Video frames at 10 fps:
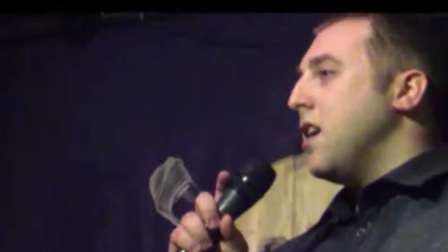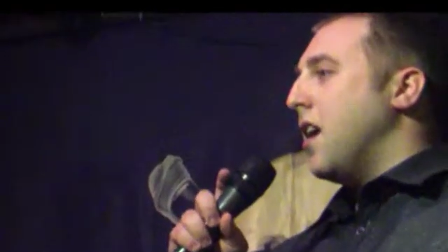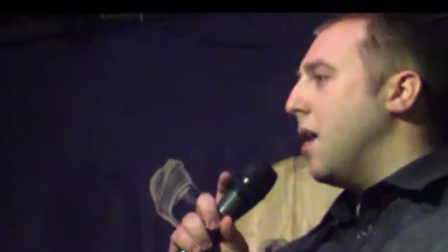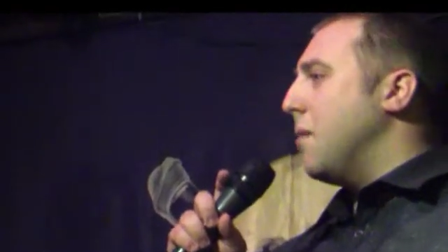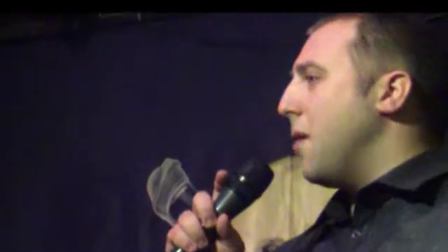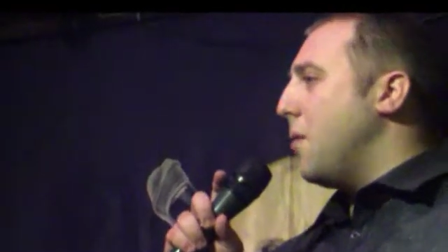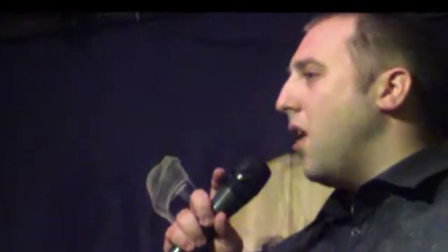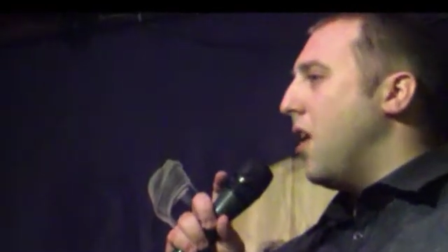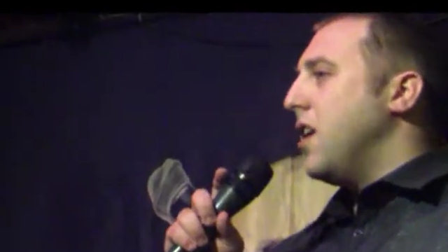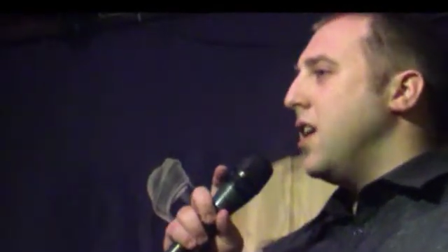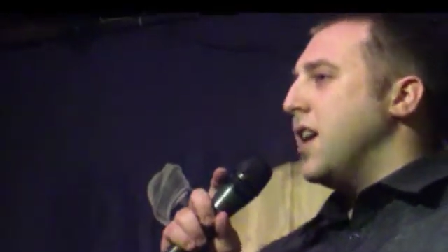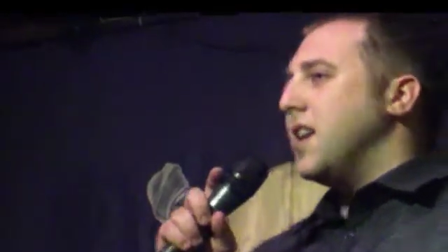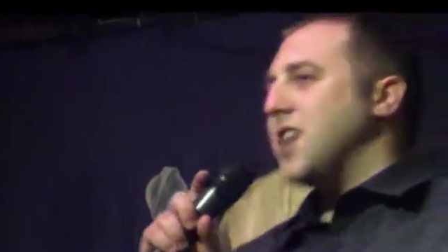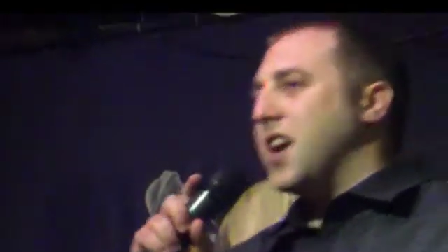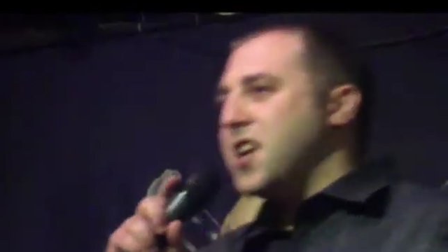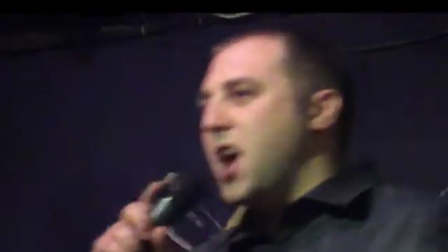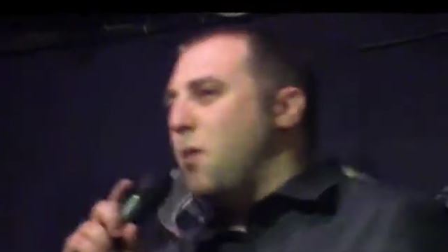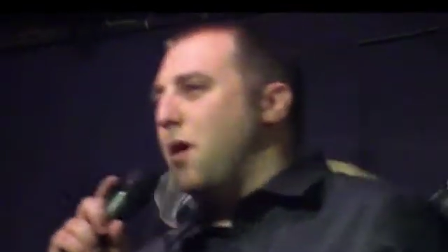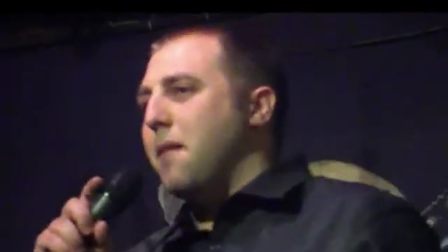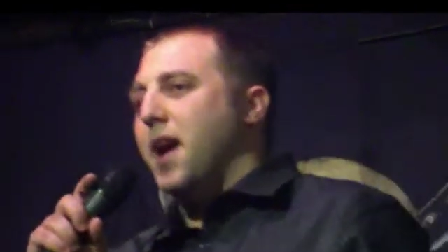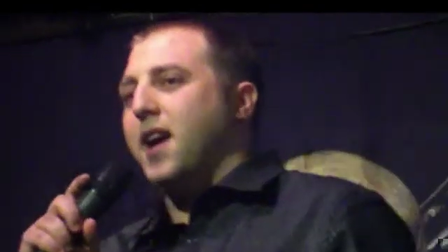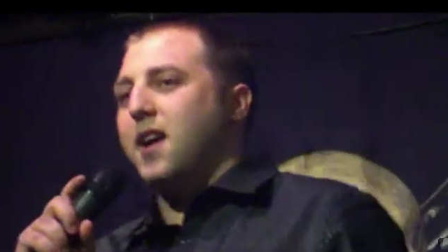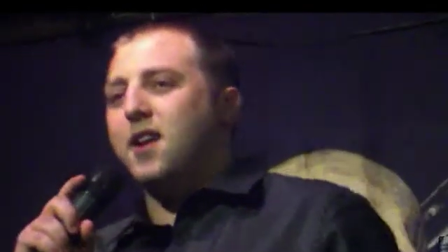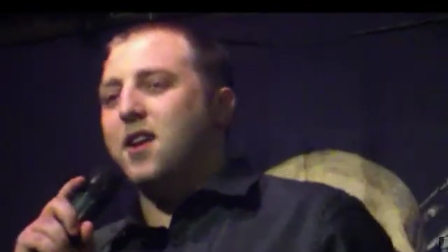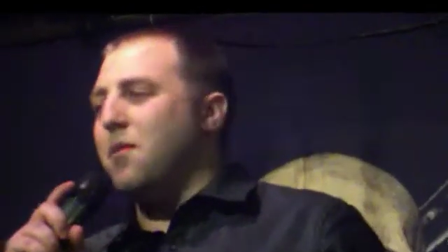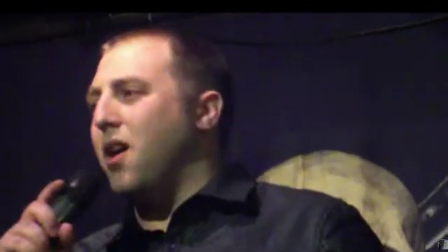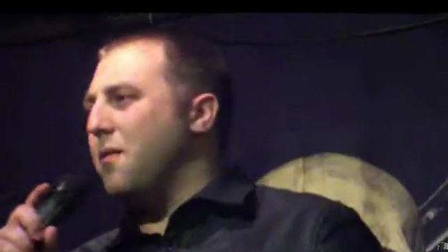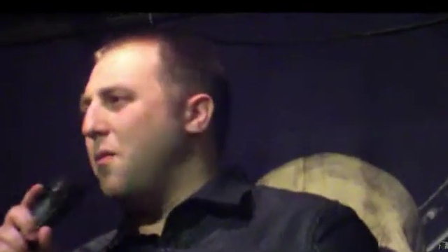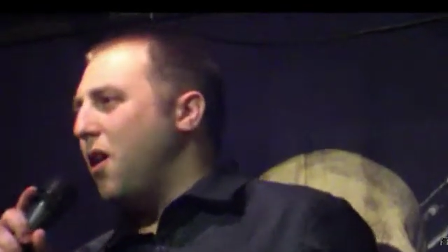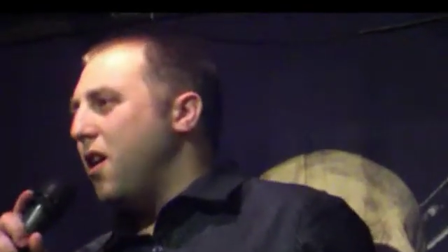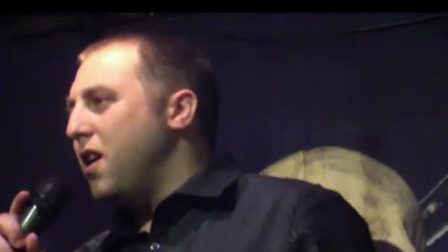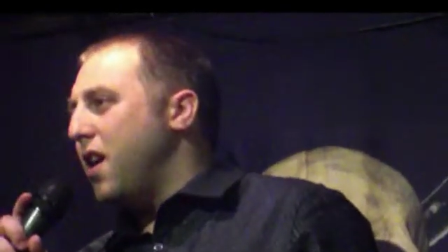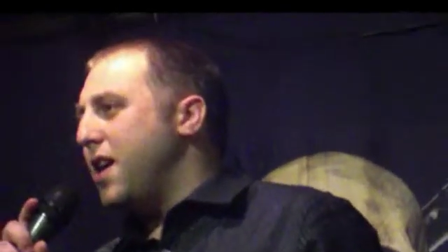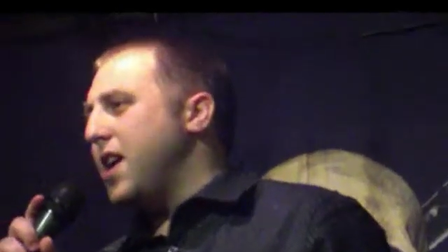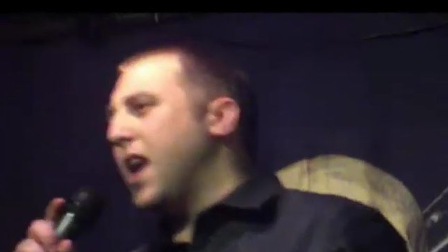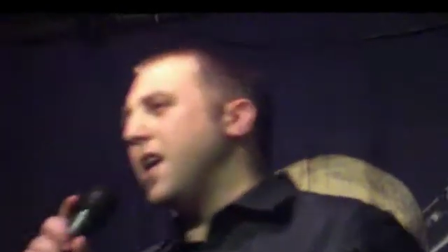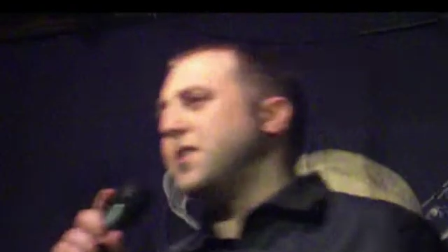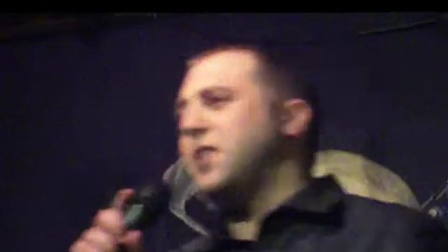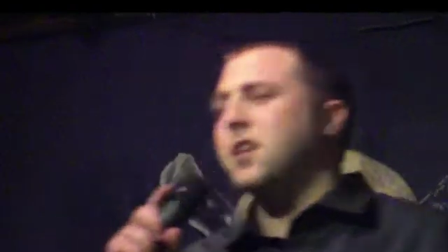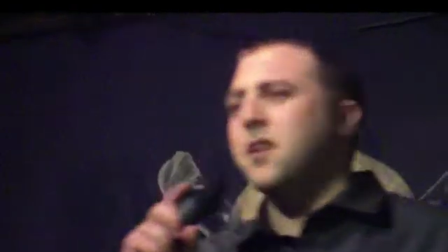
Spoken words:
And I'm like, what? And he's like, you know what, mate? And I'm like, what? And he goes,